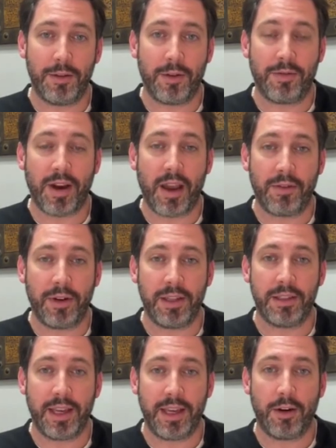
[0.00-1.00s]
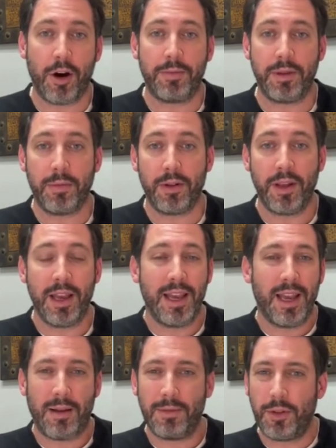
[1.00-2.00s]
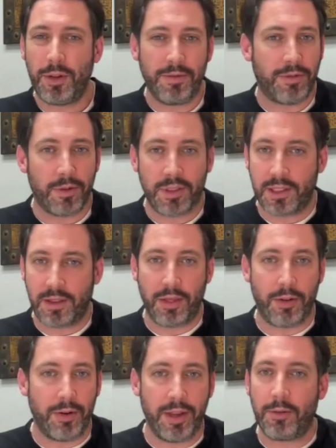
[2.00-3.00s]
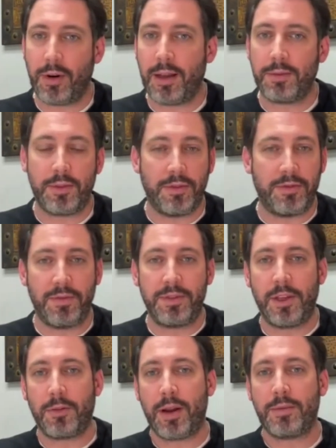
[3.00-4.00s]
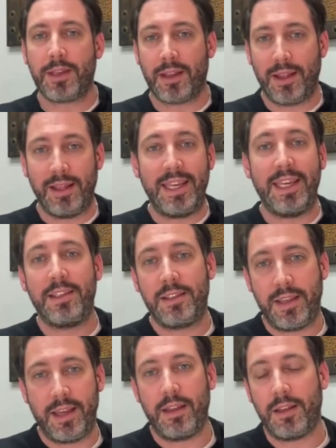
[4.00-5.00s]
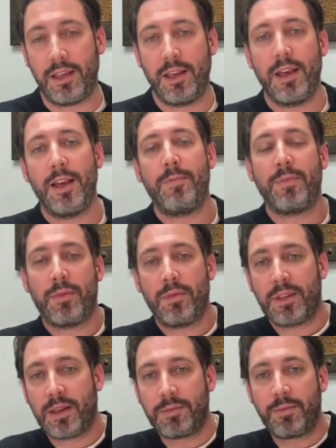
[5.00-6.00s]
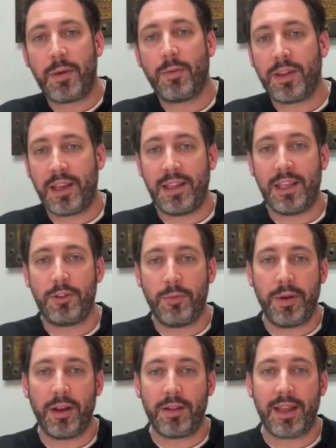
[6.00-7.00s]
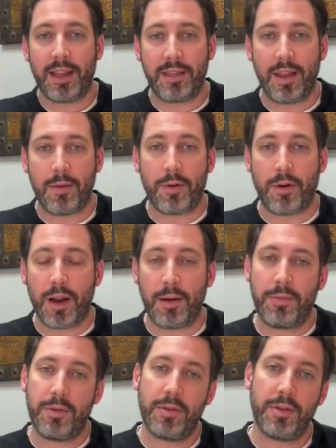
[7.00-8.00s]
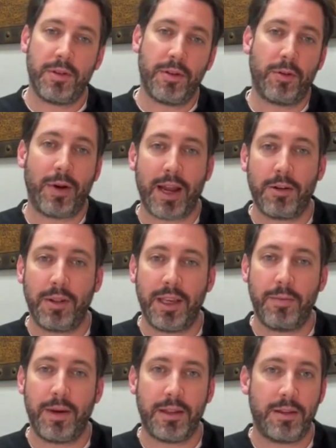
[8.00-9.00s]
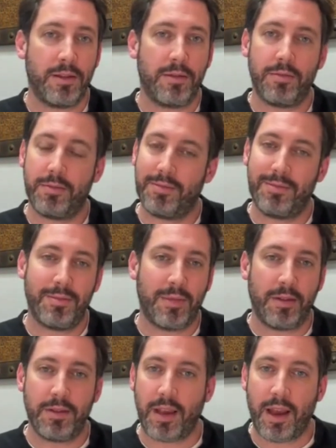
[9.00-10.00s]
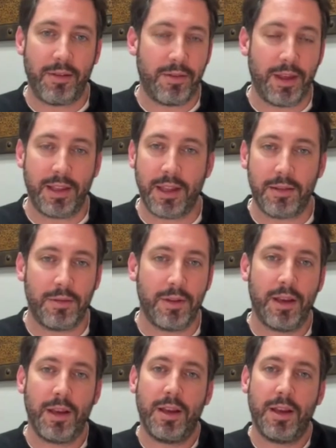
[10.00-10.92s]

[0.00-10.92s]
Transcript: your fiber intake optimal. I'm shooting for 30 grams to 50 grams at least daily. Some people, they need to build that number up gradually, but I think that